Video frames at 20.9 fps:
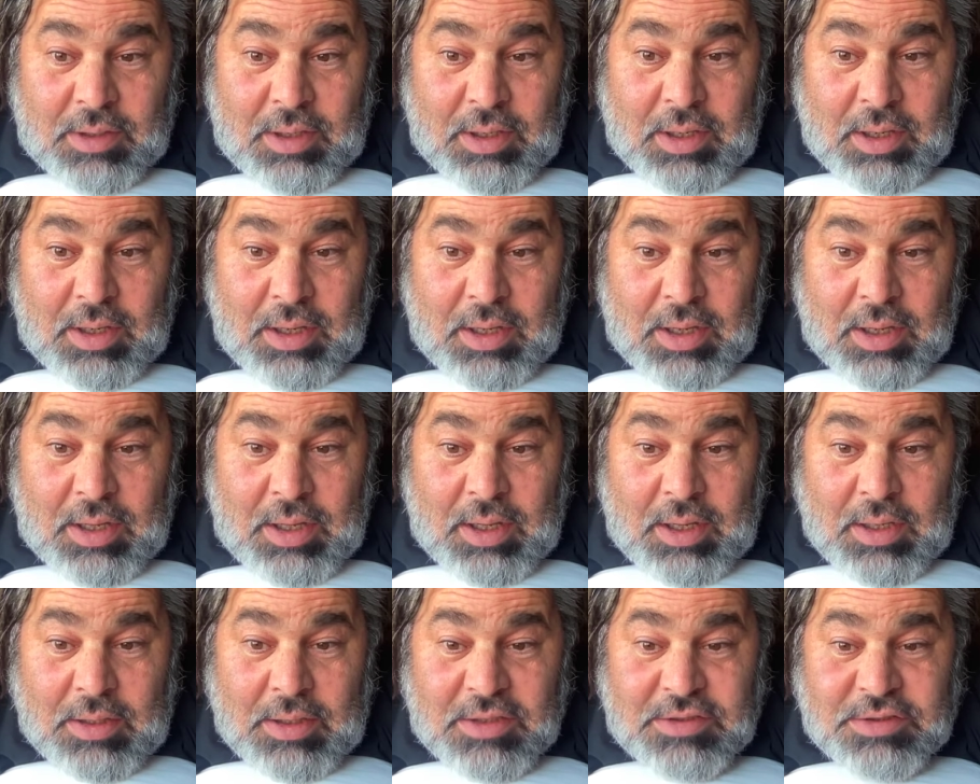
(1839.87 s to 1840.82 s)

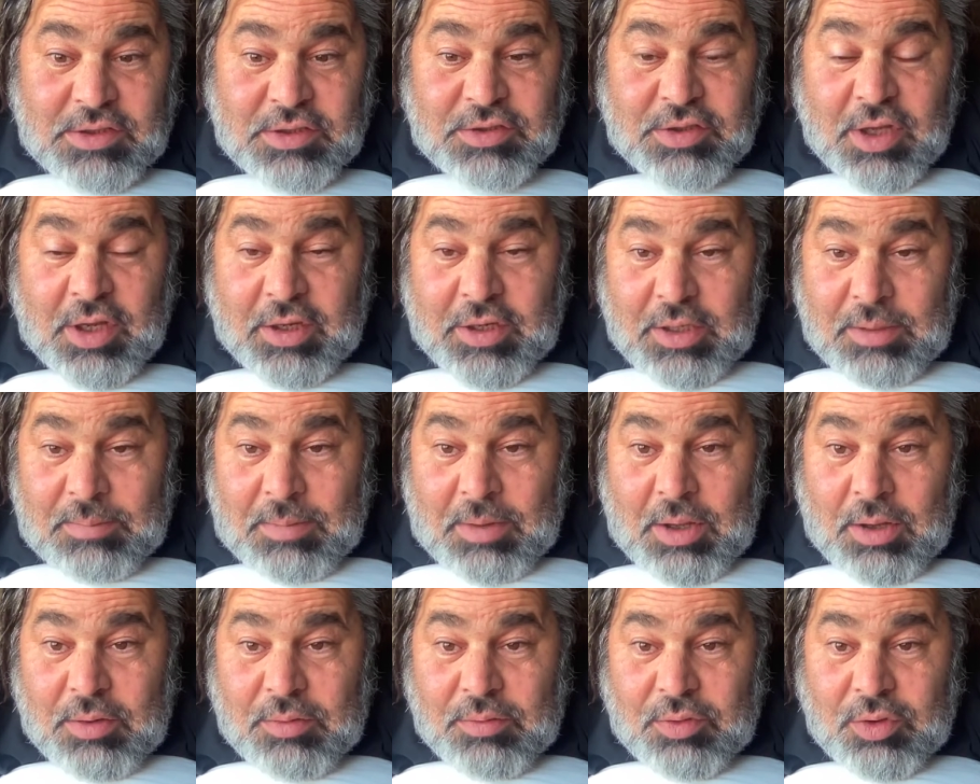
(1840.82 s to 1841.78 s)
And they start talking
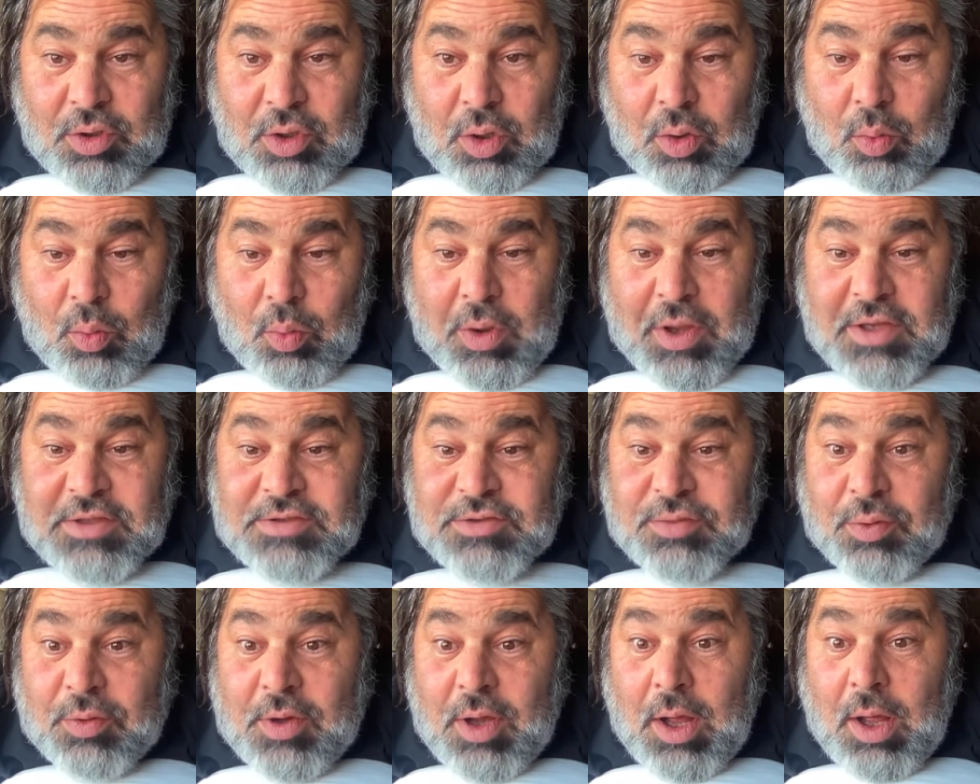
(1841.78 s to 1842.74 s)
about, ways
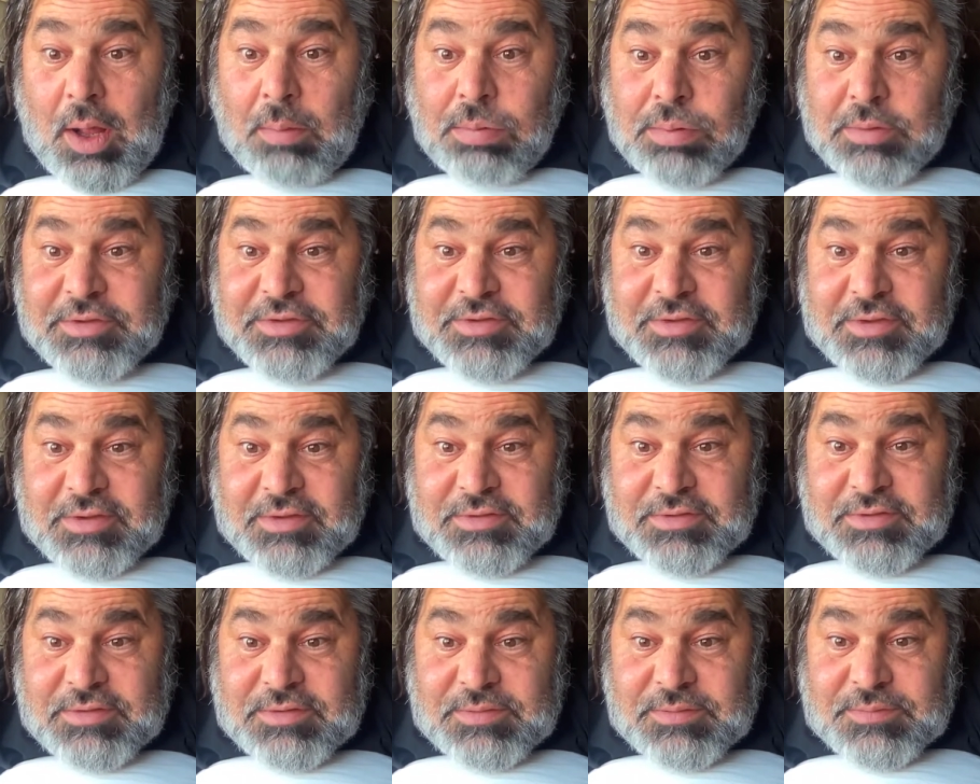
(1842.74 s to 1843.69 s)
to accomplish
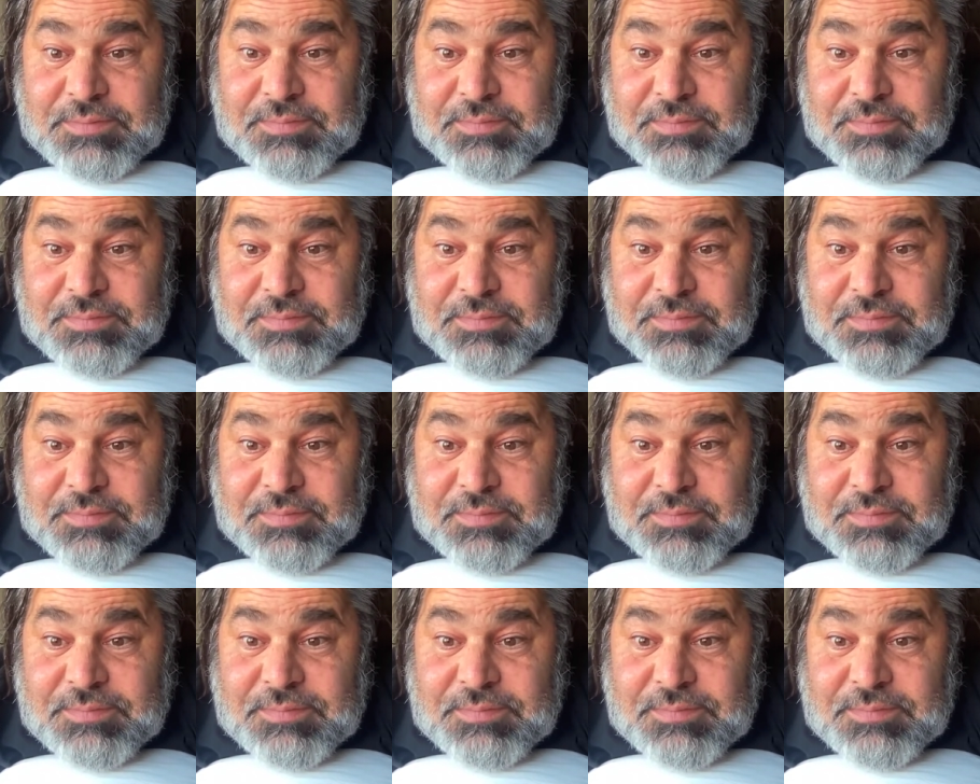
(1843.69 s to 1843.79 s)
this.